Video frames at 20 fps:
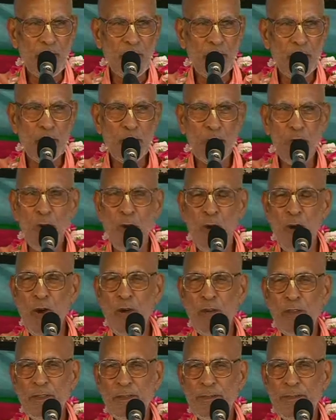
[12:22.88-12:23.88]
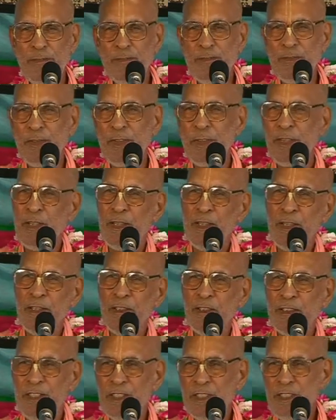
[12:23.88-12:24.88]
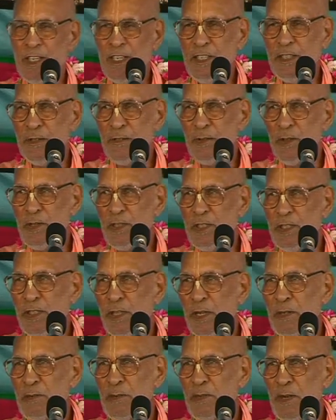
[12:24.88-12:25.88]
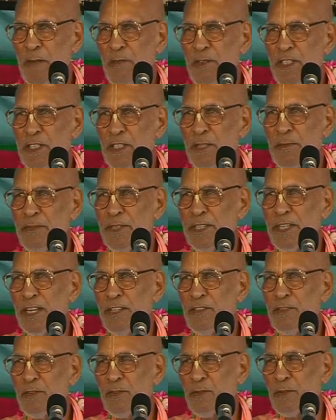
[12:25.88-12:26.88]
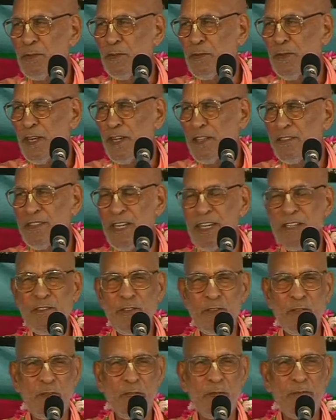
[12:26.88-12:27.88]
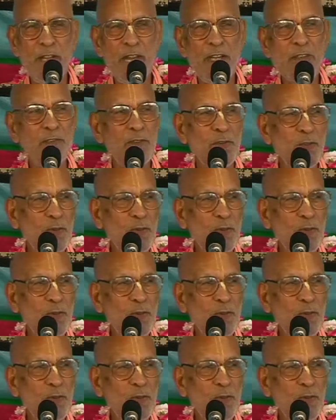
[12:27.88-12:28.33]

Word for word: So all senior devotees or Swamiji began to attract to him and to